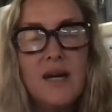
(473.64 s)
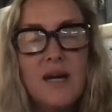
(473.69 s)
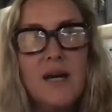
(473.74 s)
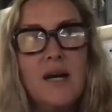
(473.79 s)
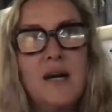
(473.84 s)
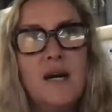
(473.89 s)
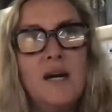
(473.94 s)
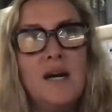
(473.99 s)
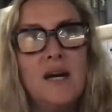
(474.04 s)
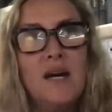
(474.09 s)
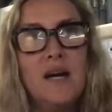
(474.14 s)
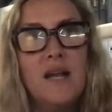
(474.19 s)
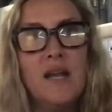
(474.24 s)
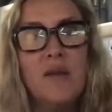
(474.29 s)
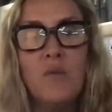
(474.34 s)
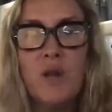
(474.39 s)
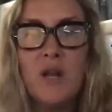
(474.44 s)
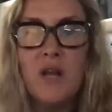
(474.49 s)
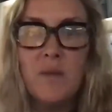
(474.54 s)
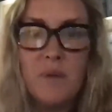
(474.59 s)
And then
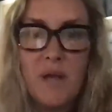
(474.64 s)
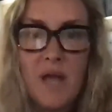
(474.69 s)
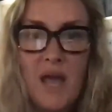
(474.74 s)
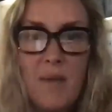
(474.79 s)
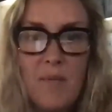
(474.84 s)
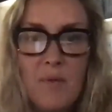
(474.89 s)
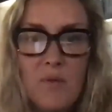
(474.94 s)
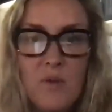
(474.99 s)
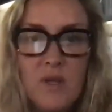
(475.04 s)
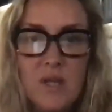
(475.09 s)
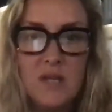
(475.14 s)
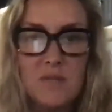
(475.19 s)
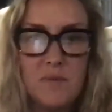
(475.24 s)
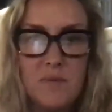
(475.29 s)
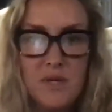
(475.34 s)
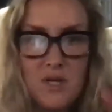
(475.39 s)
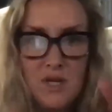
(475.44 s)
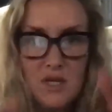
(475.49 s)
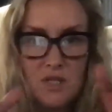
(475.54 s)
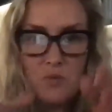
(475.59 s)
what ended up happening is,
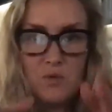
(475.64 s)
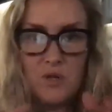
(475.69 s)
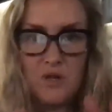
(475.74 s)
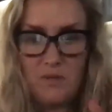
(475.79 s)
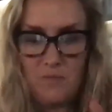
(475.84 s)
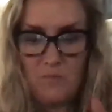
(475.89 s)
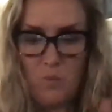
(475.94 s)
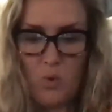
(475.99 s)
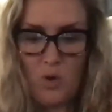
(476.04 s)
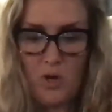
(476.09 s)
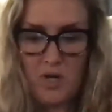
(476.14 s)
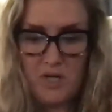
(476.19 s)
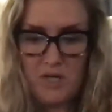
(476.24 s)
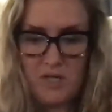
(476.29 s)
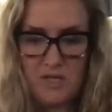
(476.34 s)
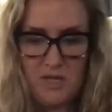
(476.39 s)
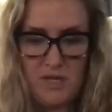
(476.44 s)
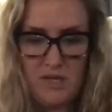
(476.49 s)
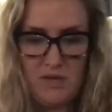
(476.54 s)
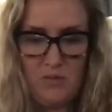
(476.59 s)
because we're in
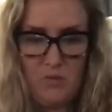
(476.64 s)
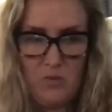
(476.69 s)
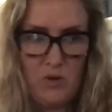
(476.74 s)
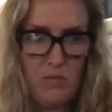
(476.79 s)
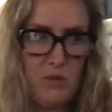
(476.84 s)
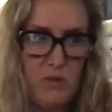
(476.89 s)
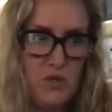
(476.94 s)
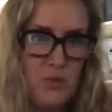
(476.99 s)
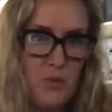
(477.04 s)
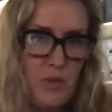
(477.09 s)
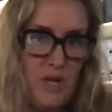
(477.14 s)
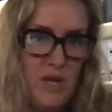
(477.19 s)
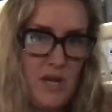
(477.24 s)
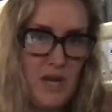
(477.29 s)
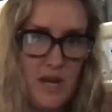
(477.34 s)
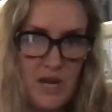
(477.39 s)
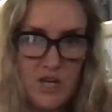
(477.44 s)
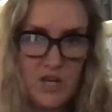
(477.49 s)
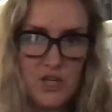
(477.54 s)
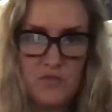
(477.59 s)
Morganton, we're between
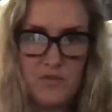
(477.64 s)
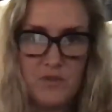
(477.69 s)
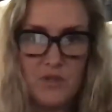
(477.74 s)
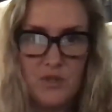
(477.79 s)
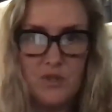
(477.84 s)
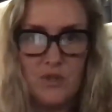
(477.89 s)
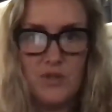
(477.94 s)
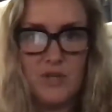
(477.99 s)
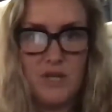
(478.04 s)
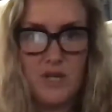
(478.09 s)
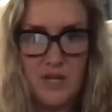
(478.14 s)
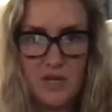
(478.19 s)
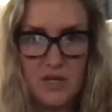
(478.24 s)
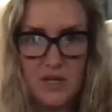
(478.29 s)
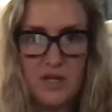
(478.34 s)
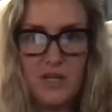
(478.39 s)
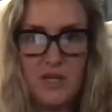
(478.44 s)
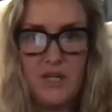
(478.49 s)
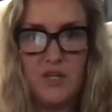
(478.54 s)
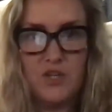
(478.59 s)
Asheville and
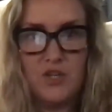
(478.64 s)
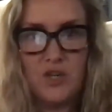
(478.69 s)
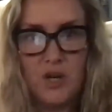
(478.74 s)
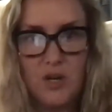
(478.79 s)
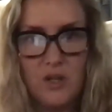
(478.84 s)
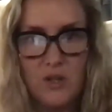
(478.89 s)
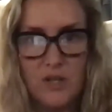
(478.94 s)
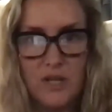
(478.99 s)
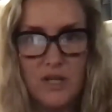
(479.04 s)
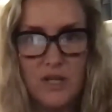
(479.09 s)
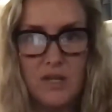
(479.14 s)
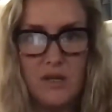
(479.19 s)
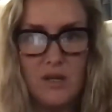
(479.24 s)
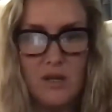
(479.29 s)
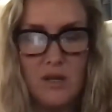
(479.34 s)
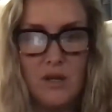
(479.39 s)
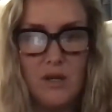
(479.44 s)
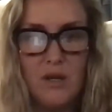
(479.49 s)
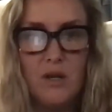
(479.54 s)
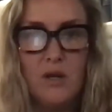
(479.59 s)
Hickory and Charlotte,
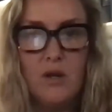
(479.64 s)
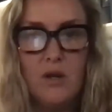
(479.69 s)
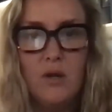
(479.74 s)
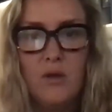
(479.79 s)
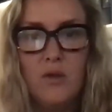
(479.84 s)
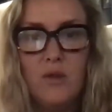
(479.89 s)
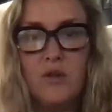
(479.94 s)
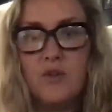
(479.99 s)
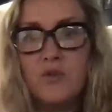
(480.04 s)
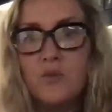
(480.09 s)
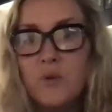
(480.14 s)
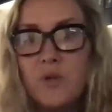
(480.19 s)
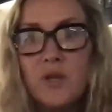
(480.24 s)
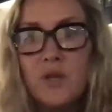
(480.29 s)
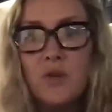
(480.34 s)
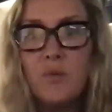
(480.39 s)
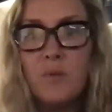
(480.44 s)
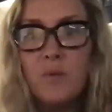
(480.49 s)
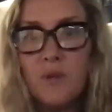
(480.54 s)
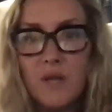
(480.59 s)
there's really
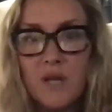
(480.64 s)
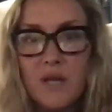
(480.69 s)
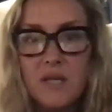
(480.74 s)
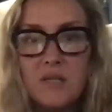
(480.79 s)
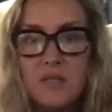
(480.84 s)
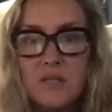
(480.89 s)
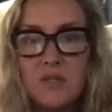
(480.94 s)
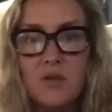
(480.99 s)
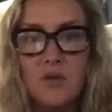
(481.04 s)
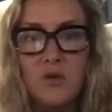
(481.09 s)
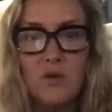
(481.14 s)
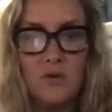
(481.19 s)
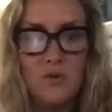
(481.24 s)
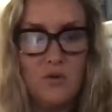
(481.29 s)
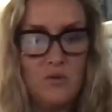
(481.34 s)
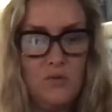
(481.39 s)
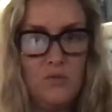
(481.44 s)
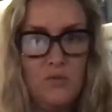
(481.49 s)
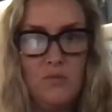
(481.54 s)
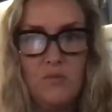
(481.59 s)
no place to
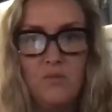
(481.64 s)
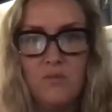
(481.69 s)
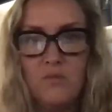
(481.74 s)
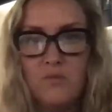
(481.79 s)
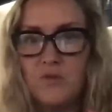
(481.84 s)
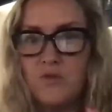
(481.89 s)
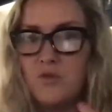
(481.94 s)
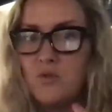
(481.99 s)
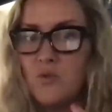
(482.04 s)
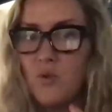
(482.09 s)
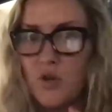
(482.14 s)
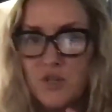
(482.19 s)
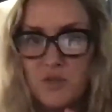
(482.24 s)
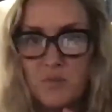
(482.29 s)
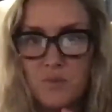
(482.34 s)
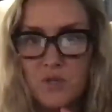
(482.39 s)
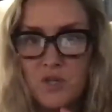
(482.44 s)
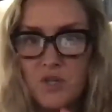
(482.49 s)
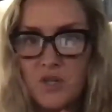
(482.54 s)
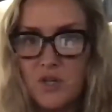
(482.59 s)
go source
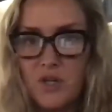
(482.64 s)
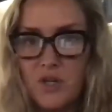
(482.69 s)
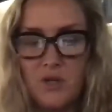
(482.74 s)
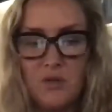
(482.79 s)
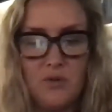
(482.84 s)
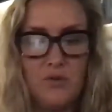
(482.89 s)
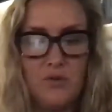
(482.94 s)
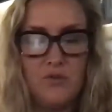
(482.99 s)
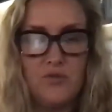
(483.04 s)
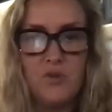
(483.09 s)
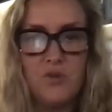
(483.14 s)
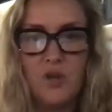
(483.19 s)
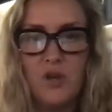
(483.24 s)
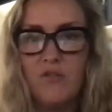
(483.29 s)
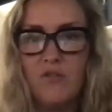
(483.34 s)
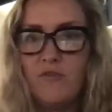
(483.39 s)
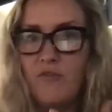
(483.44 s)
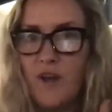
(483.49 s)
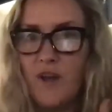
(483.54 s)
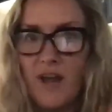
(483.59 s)
materials,
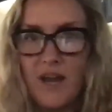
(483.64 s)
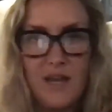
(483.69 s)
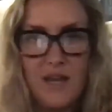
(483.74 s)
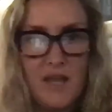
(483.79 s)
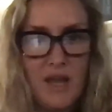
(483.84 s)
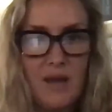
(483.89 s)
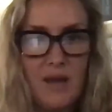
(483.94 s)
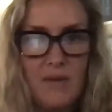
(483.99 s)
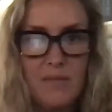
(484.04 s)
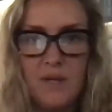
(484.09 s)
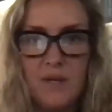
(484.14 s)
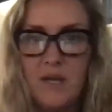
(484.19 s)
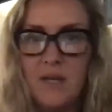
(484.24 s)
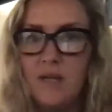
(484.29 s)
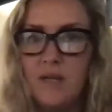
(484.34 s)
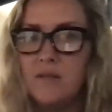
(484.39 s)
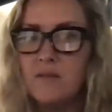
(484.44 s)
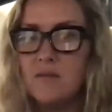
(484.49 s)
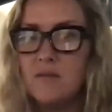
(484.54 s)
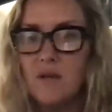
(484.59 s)
find
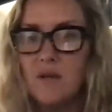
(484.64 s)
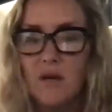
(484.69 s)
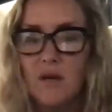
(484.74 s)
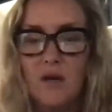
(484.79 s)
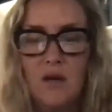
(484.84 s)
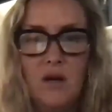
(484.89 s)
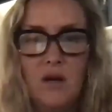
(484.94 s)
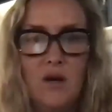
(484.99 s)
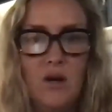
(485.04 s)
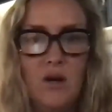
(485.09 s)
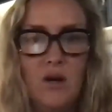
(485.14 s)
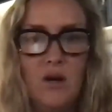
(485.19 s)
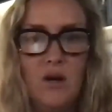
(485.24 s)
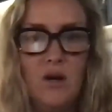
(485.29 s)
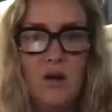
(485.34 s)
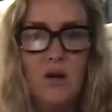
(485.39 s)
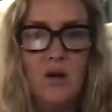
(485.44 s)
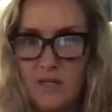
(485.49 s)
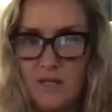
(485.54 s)
cabinets, all of